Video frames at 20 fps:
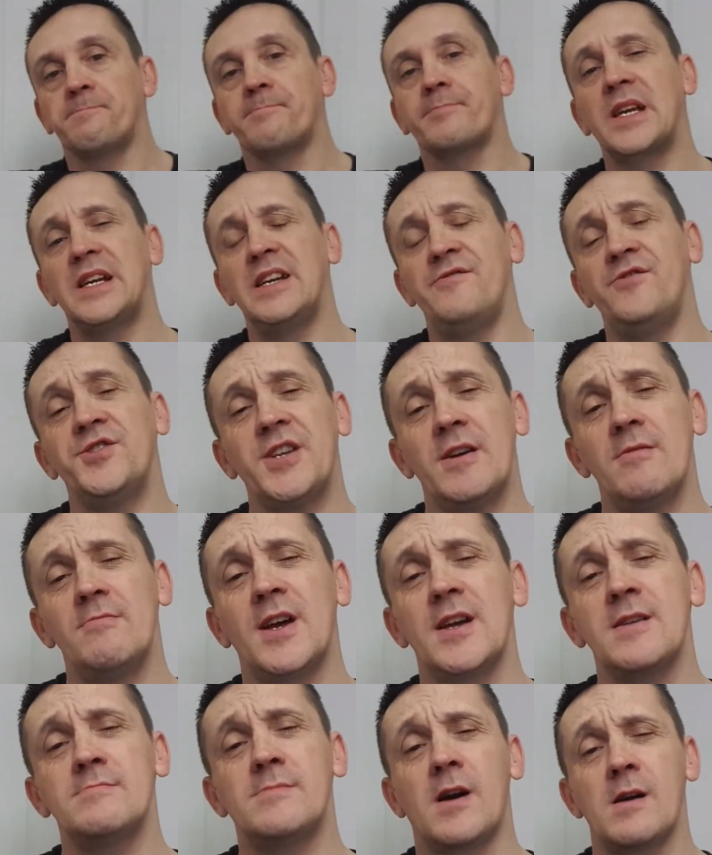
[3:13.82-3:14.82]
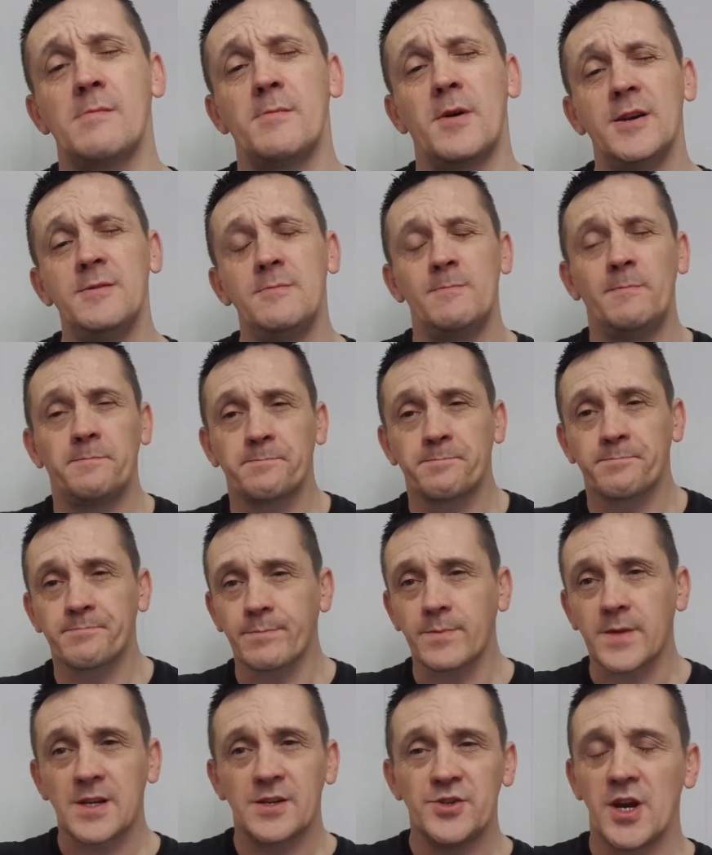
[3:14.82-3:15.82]
if you don't like Marmite,
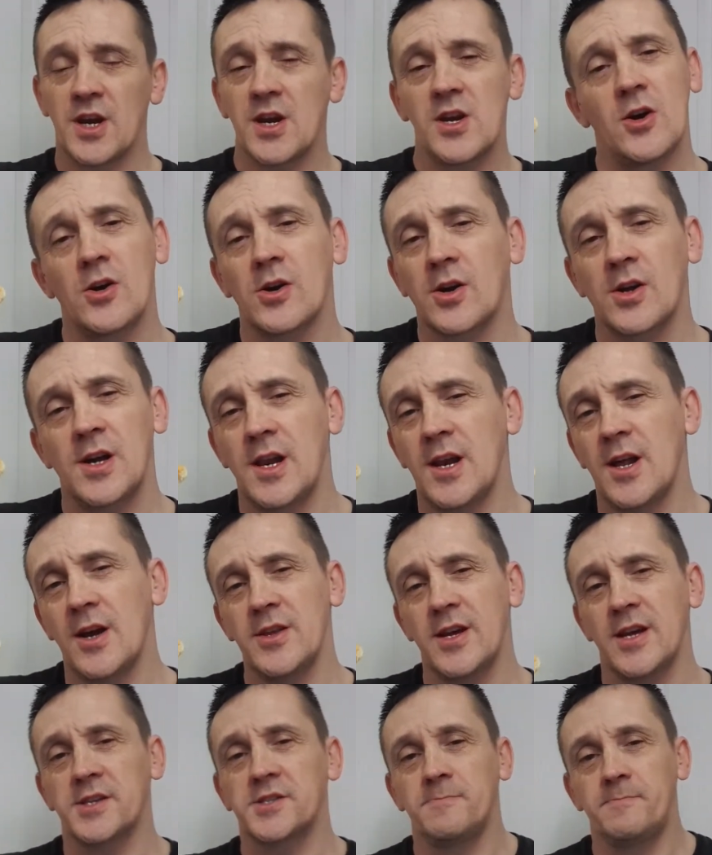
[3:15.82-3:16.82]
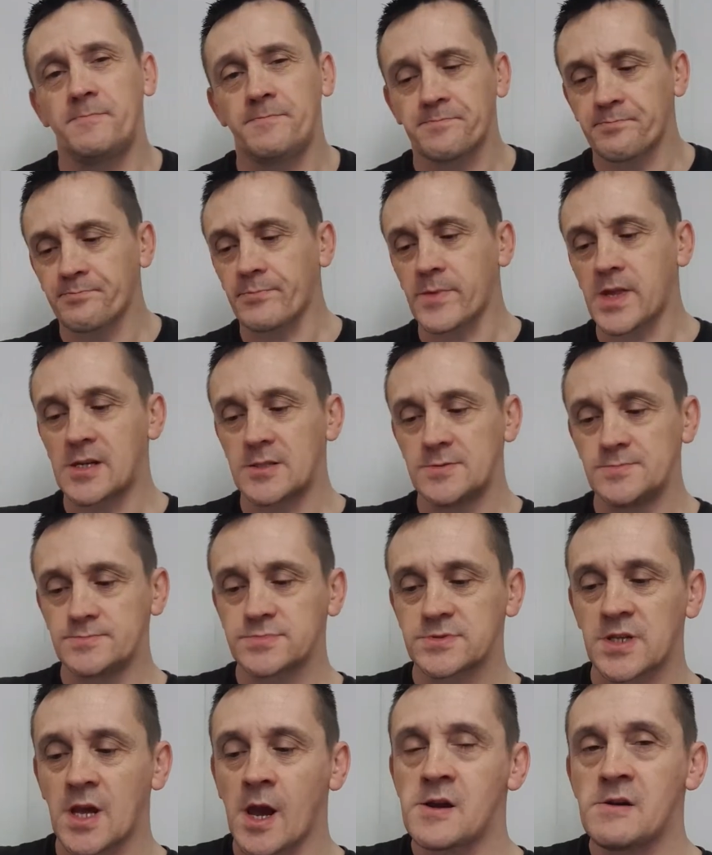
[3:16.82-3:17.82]
you're not going to like this,
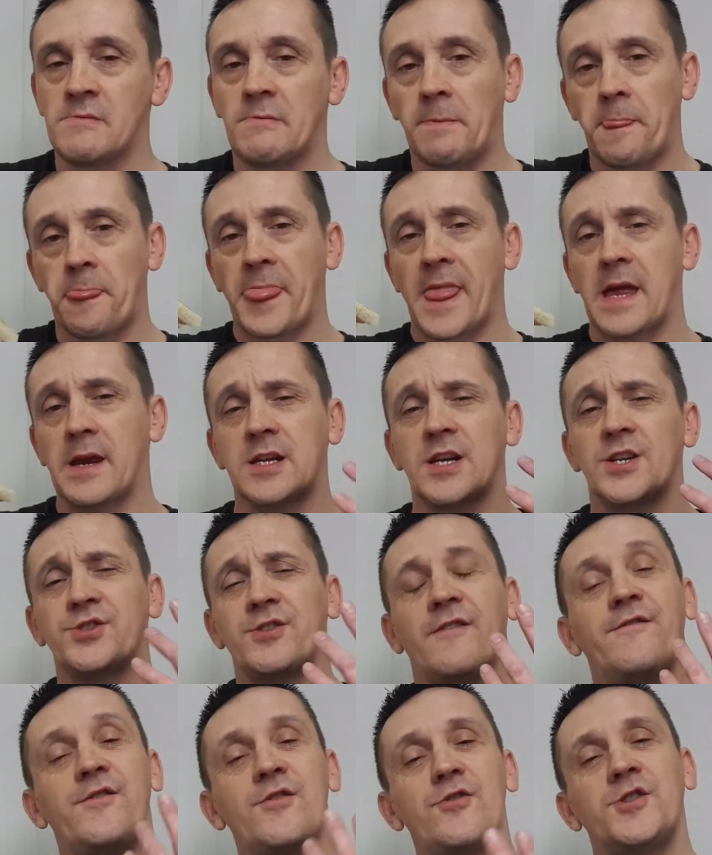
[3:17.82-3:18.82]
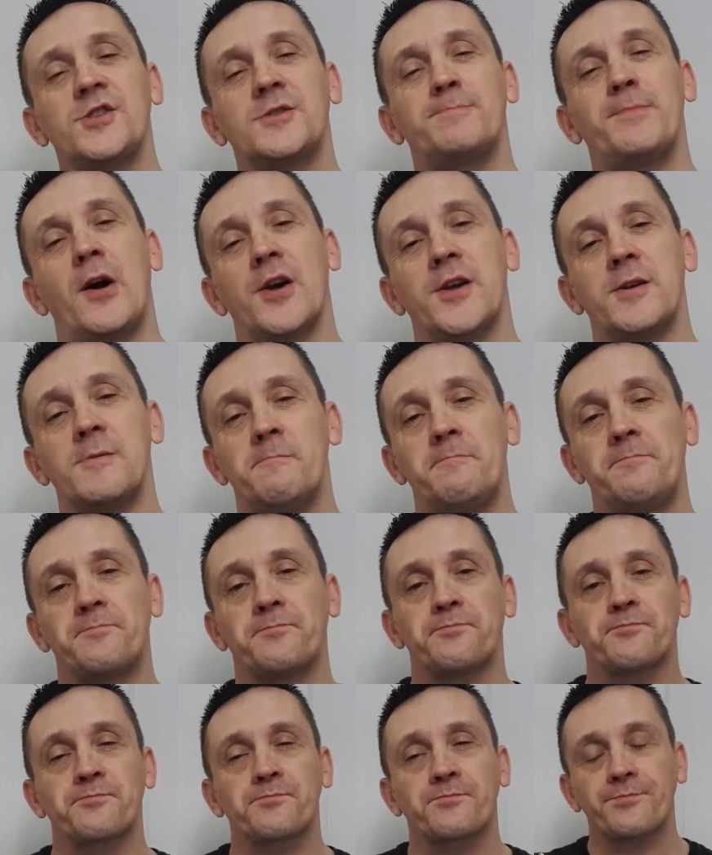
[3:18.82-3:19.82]
because your first bite,
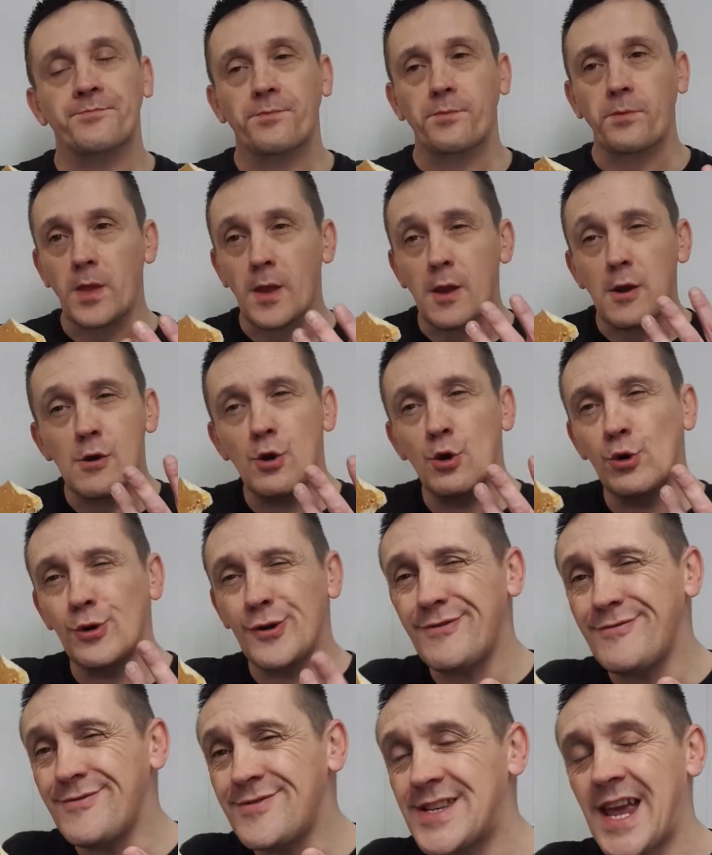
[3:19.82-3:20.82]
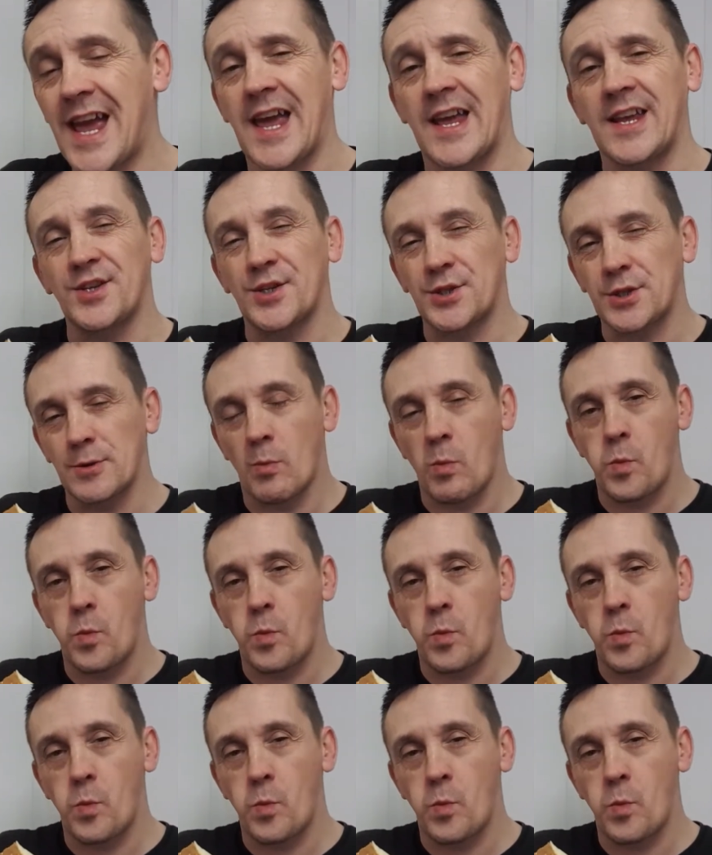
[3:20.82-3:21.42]
all you taste